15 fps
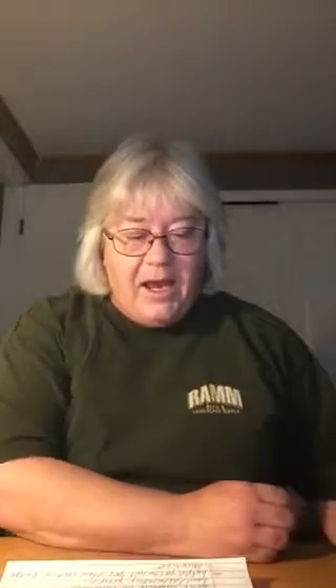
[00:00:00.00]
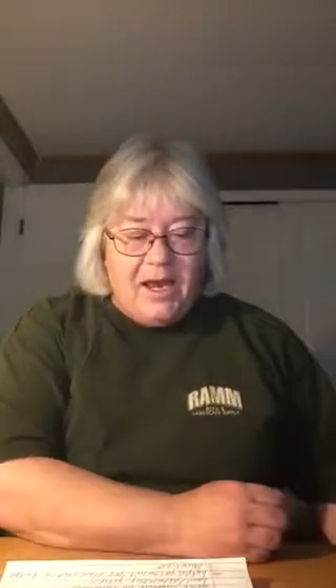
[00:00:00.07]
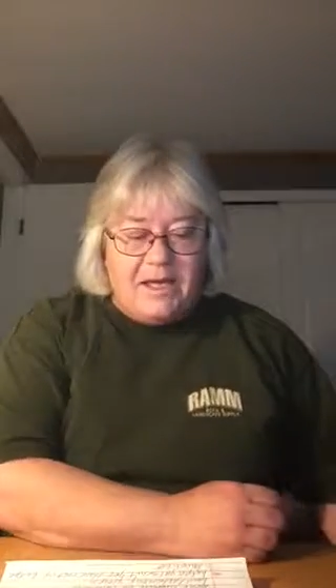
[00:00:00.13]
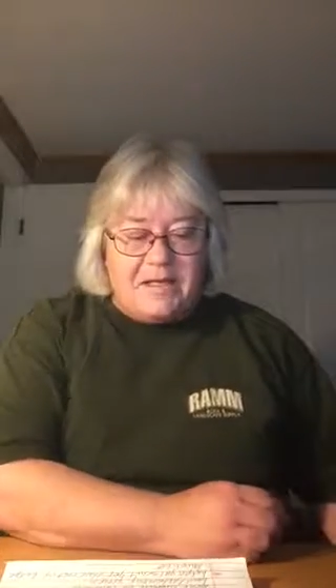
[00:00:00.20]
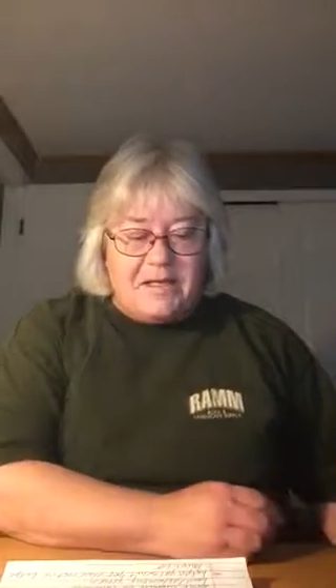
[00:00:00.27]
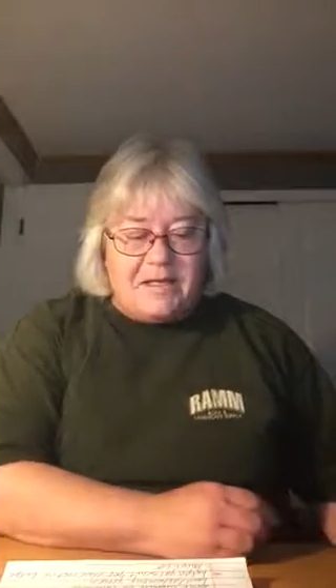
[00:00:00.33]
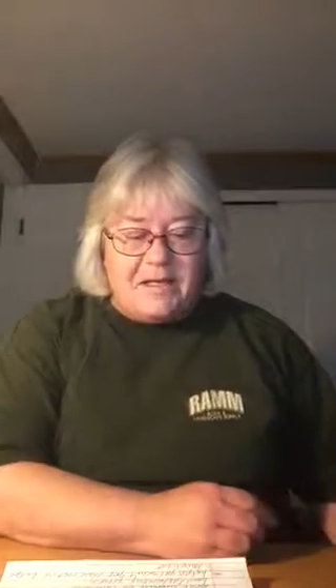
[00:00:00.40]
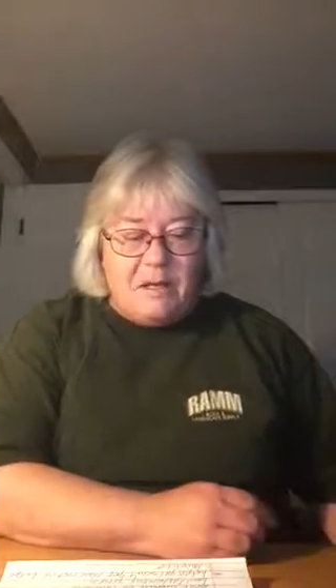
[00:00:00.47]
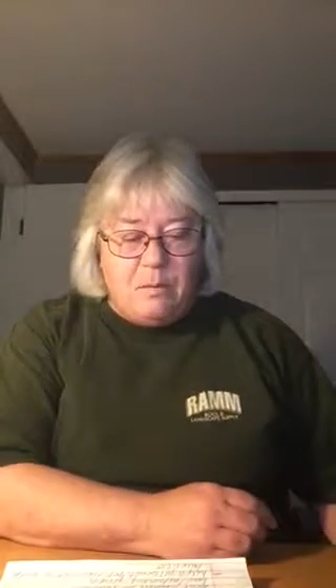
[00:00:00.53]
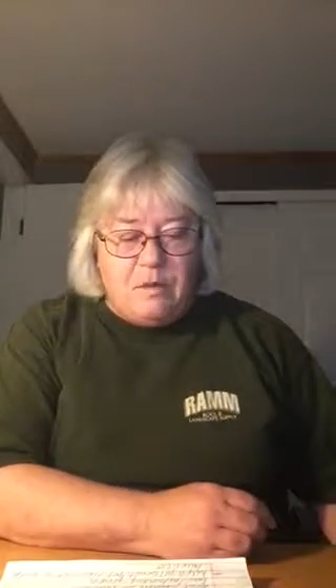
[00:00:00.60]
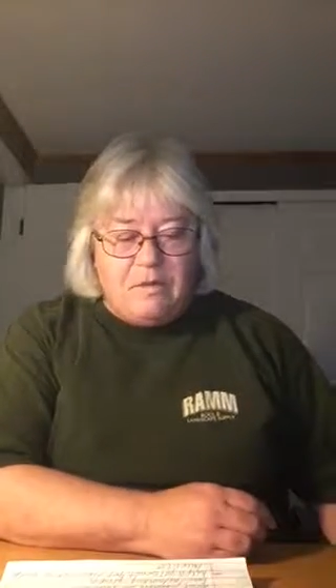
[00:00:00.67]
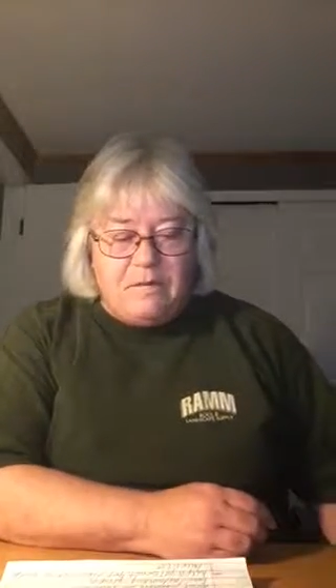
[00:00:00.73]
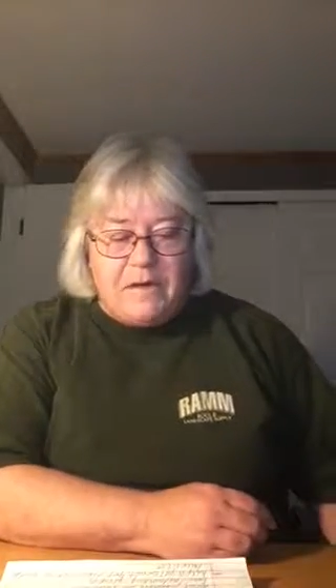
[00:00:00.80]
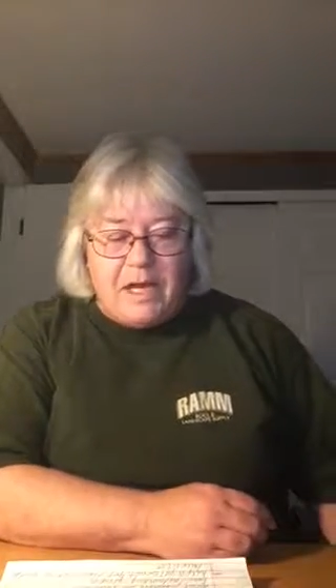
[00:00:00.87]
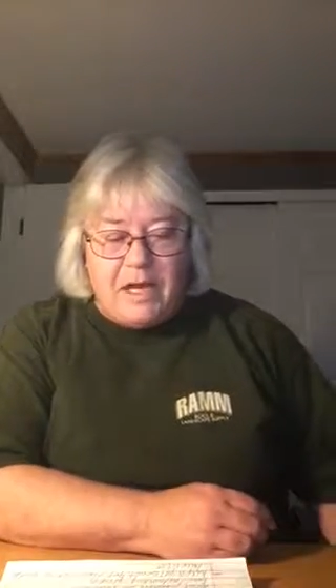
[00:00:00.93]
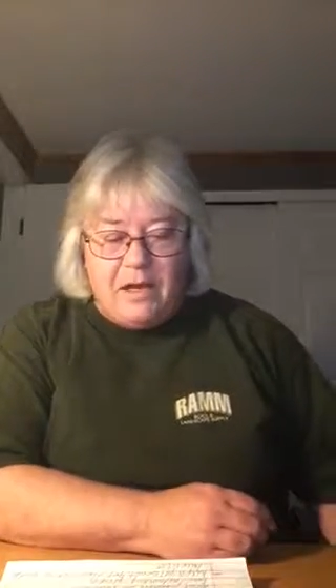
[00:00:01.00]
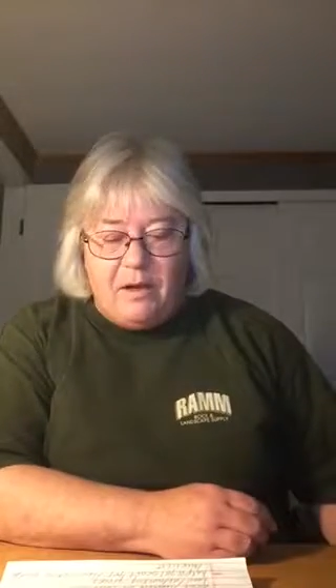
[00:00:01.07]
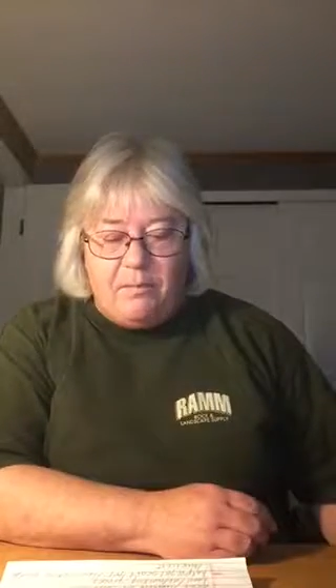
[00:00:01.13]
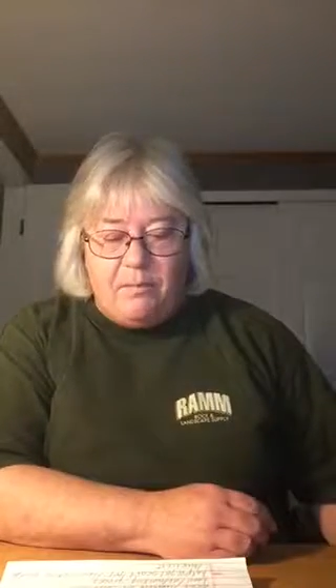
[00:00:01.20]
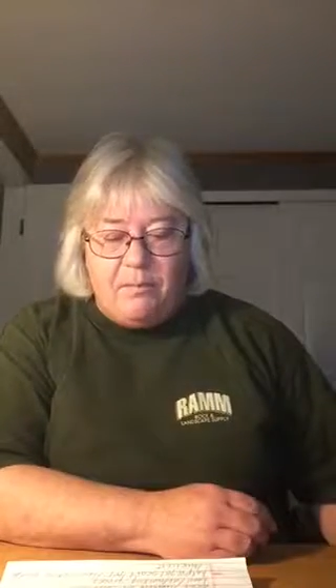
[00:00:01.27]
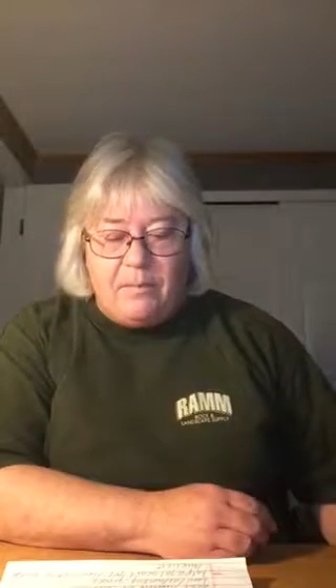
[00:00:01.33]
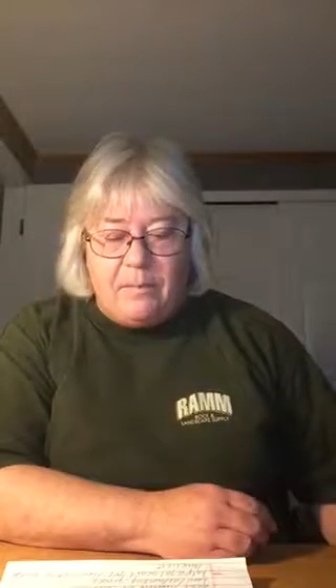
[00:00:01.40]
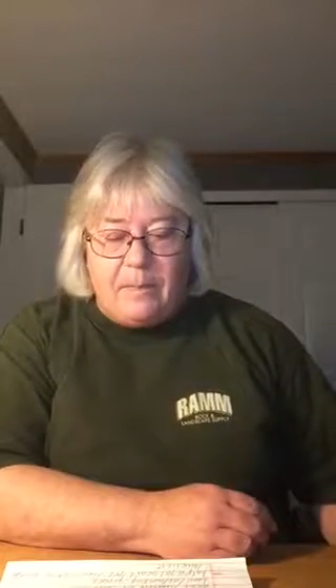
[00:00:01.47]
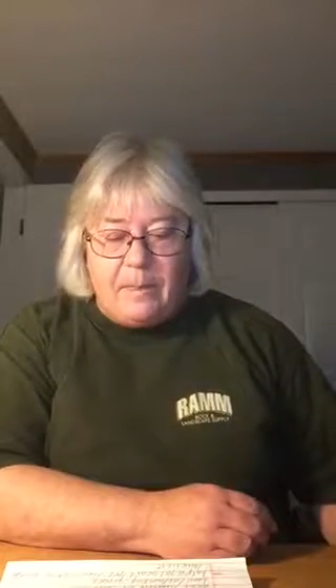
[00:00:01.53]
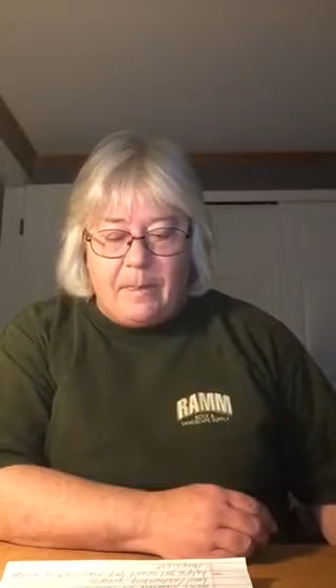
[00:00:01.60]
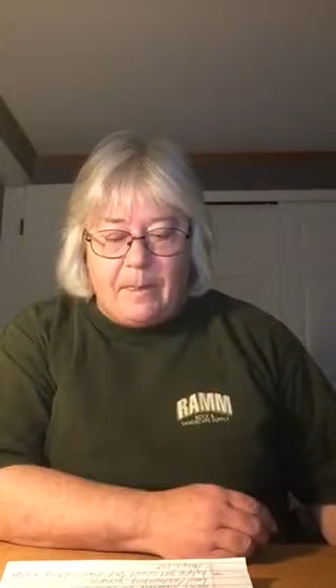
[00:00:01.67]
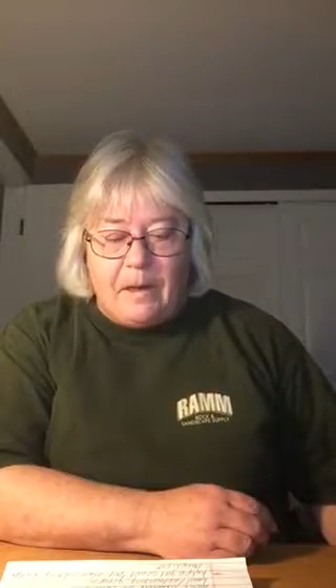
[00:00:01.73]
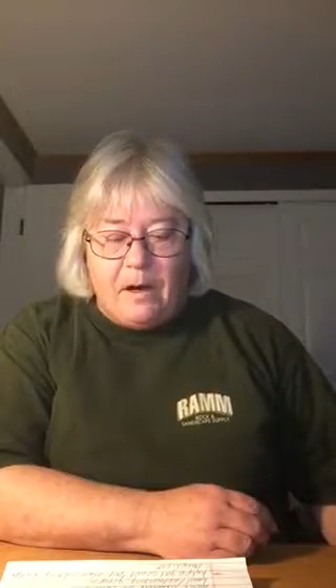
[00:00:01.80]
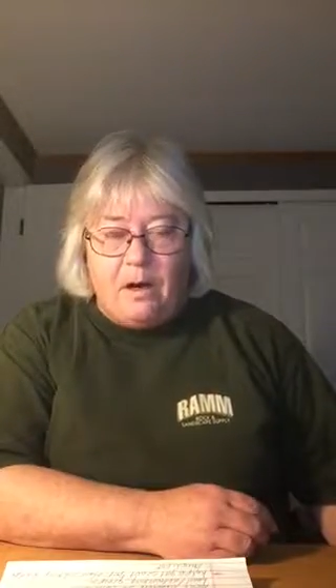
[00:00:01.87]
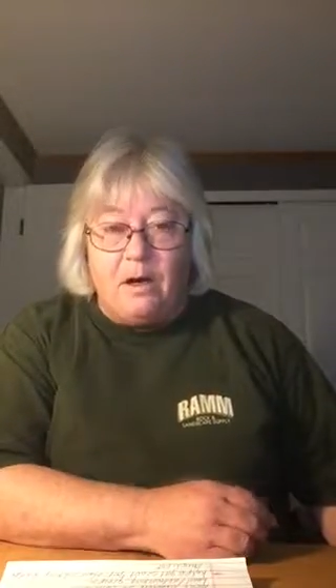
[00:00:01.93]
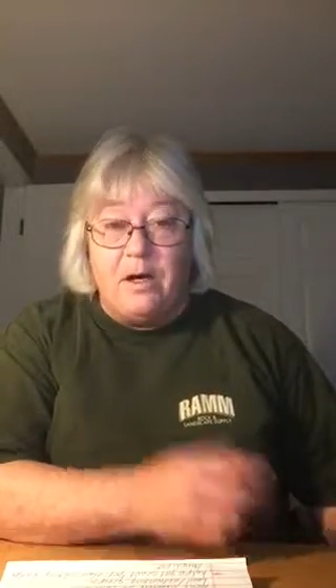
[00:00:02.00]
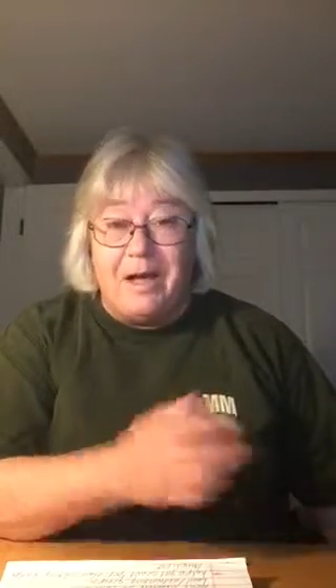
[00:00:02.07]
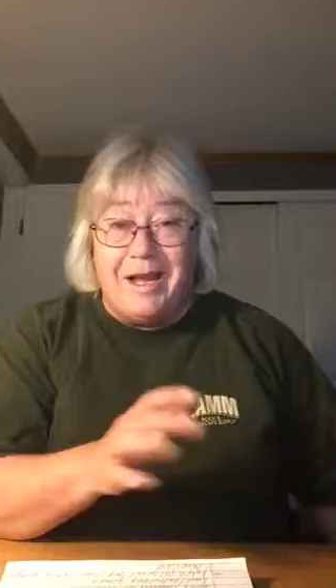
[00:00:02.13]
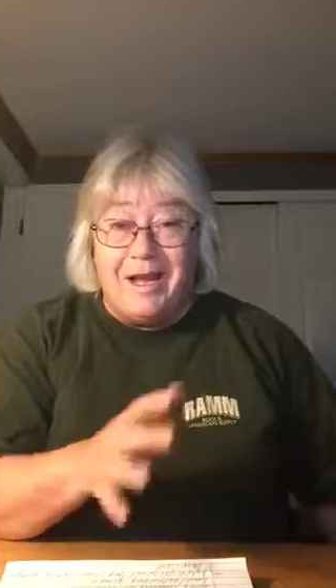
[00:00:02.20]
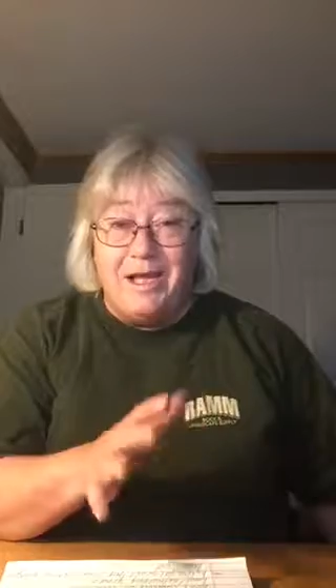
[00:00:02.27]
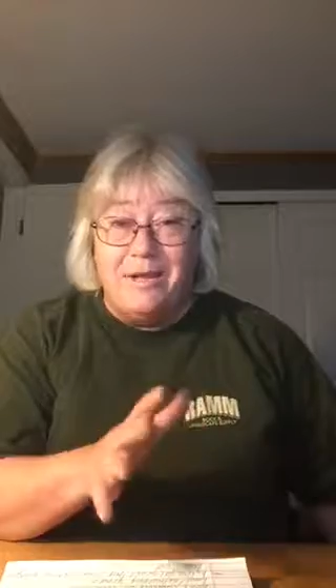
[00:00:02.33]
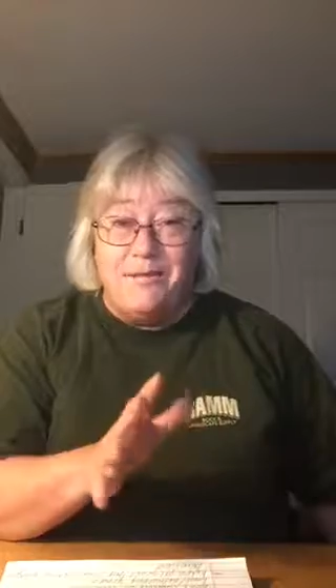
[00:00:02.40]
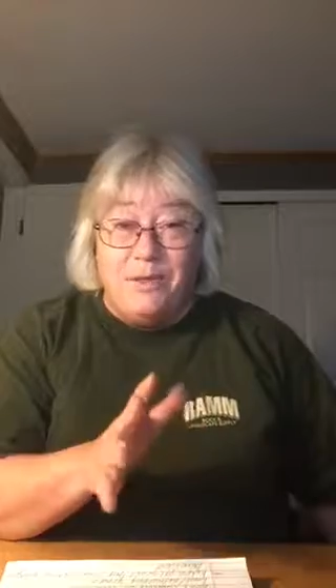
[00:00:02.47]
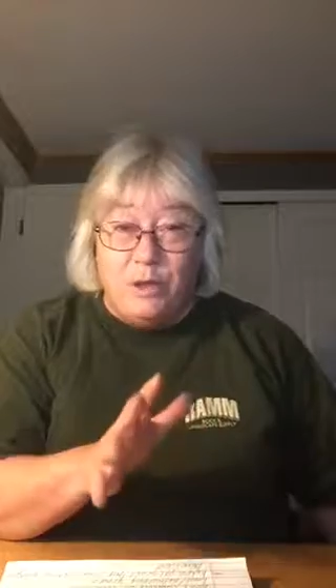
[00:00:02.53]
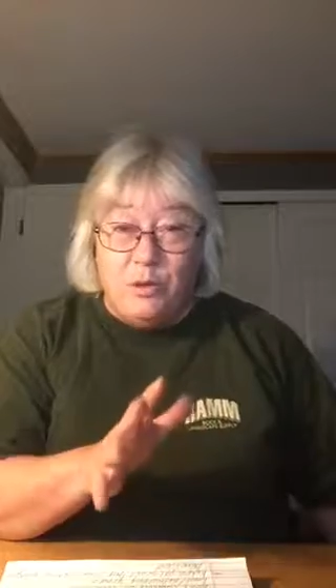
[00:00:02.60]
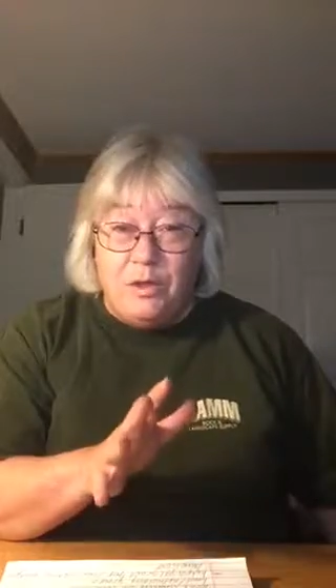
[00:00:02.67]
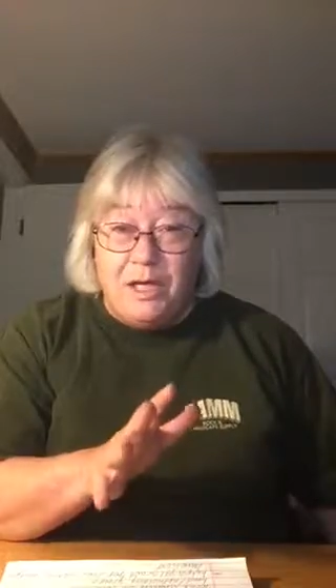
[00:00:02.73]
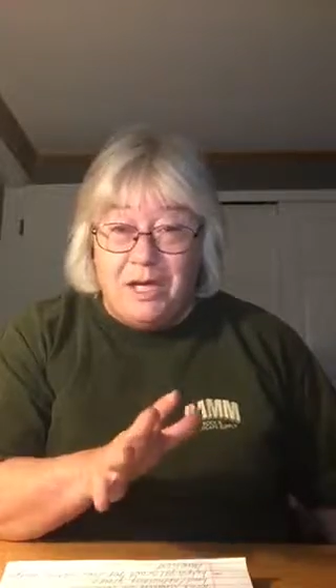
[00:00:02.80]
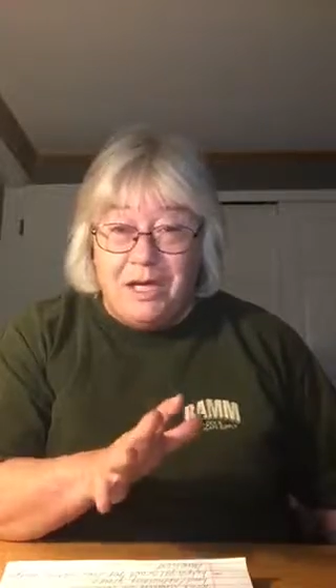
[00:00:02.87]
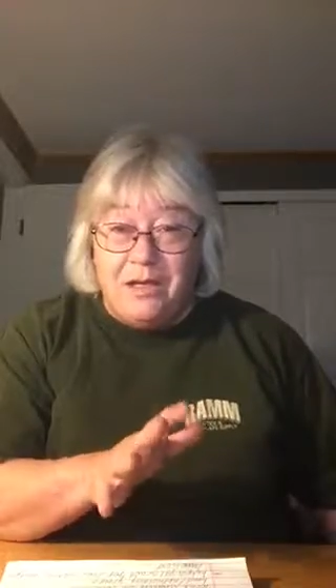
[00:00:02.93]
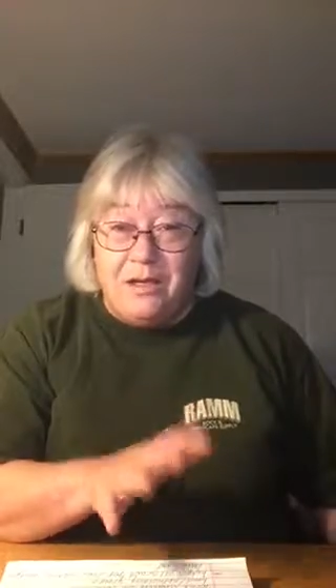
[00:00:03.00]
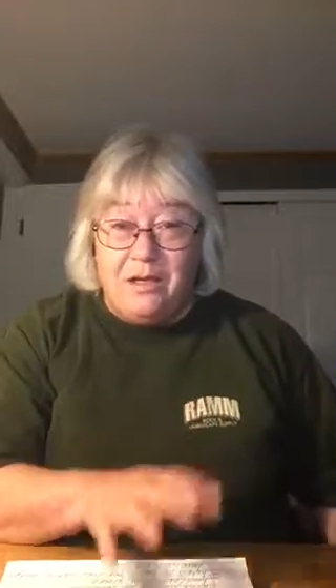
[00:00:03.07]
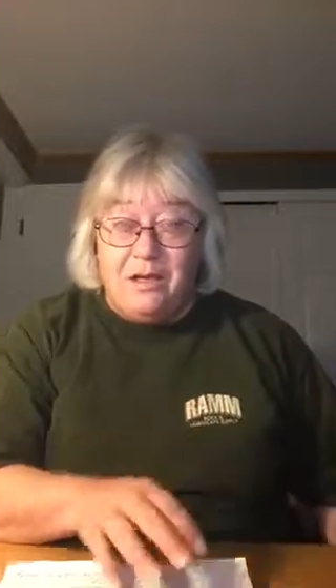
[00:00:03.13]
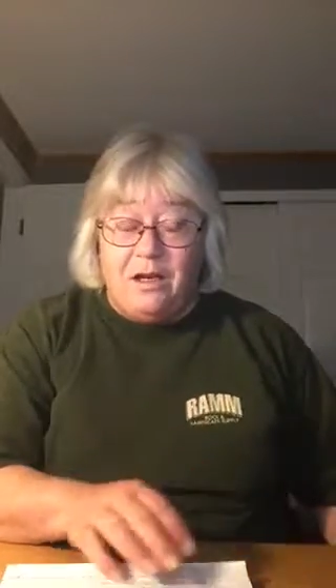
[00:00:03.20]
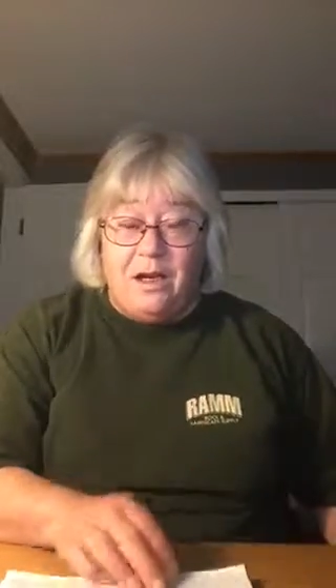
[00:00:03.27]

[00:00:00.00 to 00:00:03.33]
And some of them are kind of unique.